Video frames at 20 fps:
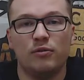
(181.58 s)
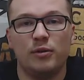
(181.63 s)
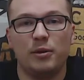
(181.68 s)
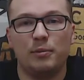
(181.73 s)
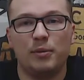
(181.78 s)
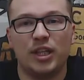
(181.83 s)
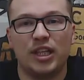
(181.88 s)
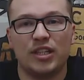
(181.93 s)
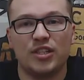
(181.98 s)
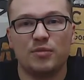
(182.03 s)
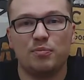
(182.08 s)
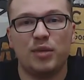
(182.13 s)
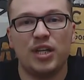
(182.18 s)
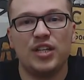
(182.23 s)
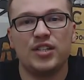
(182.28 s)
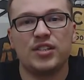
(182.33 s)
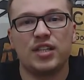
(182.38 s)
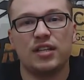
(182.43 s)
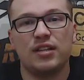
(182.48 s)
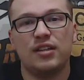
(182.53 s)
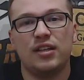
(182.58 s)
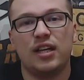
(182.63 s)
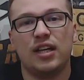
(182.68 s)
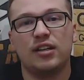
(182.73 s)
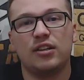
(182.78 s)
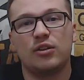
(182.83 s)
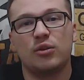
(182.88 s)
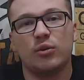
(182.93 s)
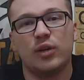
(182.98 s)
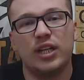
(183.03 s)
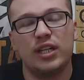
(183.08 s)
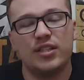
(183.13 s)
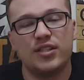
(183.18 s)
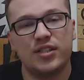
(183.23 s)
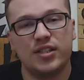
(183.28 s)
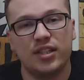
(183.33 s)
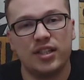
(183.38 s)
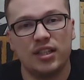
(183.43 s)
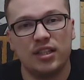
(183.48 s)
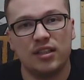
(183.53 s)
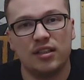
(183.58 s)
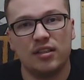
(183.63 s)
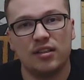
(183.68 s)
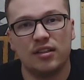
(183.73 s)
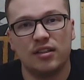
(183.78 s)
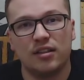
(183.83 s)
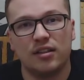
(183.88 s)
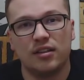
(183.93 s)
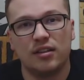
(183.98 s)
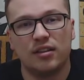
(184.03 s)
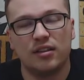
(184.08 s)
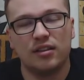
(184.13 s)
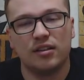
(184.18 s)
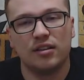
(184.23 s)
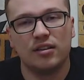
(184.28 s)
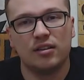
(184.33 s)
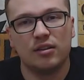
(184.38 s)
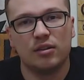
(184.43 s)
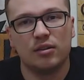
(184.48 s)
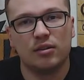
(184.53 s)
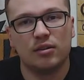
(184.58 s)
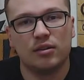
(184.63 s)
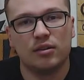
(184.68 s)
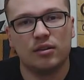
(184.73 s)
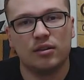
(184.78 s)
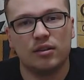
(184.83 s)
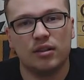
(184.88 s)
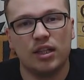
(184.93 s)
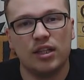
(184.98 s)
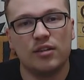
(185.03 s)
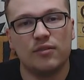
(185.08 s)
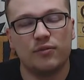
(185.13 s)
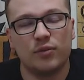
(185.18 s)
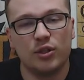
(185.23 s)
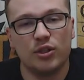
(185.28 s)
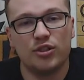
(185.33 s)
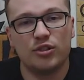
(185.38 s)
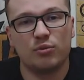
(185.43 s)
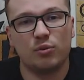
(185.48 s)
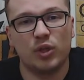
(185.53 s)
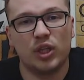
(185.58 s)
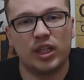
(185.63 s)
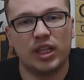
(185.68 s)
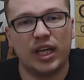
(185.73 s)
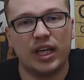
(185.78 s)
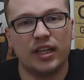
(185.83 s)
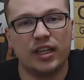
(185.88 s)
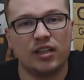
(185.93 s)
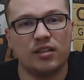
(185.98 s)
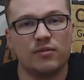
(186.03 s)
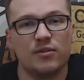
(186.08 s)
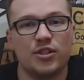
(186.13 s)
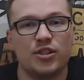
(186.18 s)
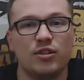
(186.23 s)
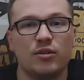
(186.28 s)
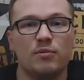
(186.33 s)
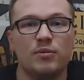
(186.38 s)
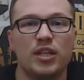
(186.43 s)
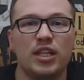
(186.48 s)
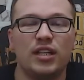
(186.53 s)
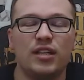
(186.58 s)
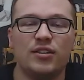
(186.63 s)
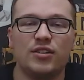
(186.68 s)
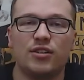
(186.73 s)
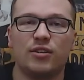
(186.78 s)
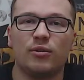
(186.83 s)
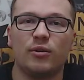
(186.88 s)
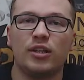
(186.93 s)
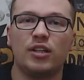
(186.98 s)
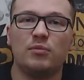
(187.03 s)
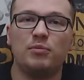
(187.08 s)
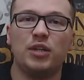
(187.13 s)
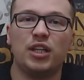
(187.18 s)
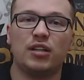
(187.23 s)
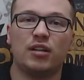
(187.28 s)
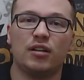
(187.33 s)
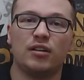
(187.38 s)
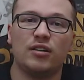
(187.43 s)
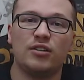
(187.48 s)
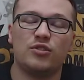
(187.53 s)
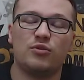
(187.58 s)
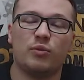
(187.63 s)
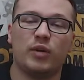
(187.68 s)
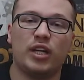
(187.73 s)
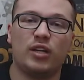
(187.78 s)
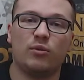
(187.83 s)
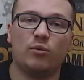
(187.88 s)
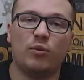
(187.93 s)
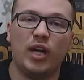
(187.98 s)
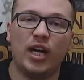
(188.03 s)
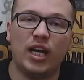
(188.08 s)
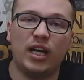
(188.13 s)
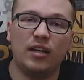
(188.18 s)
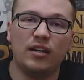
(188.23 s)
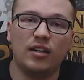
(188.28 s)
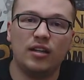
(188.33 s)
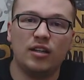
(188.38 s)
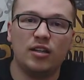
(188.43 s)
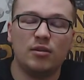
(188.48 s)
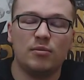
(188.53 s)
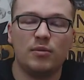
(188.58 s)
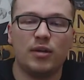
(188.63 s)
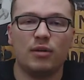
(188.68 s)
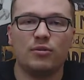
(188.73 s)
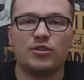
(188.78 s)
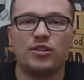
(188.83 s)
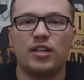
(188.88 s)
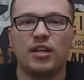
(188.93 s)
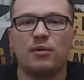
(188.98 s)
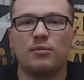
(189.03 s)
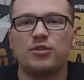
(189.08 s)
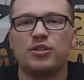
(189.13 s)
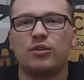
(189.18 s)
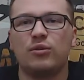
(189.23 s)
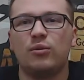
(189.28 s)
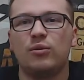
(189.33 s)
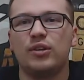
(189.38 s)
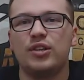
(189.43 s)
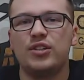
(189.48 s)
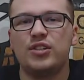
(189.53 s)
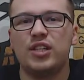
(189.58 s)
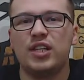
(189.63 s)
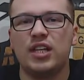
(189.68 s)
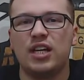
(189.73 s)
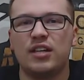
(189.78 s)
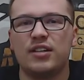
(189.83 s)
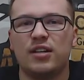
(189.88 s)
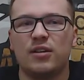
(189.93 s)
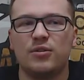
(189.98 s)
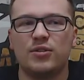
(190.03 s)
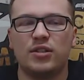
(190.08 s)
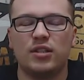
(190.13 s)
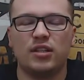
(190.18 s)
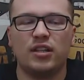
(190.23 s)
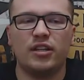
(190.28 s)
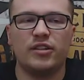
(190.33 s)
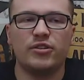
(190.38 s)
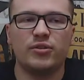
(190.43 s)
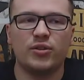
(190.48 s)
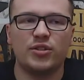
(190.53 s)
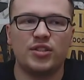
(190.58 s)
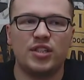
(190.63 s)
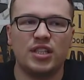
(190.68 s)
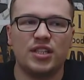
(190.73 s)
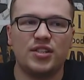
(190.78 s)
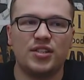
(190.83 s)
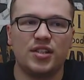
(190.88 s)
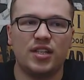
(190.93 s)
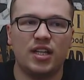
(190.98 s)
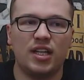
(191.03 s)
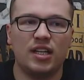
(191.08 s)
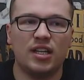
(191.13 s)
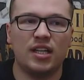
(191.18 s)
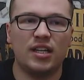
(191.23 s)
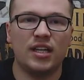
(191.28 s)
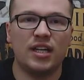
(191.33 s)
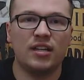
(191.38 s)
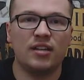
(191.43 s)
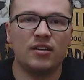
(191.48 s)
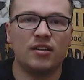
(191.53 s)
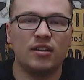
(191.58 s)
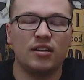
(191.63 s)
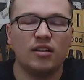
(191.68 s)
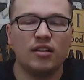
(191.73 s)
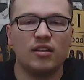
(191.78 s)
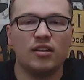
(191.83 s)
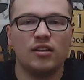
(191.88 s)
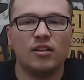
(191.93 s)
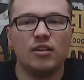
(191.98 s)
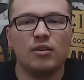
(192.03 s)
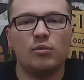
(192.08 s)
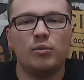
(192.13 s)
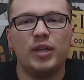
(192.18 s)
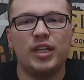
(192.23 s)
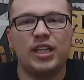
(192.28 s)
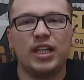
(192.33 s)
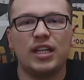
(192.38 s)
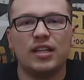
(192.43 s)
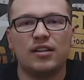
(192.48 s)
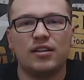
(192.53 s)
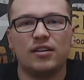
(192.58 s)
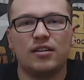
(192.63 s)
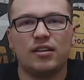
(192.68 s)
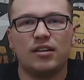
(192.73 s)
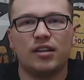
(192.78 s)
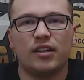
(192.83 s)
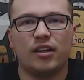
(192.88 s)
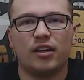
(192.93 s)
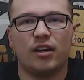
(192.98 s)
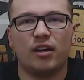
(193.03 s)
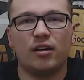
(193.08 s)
because based on the end credit scene in the first one, I kind of assumed that he's going to be Carnage right away. That was cool to see that. That was an interesting scene. And then we get our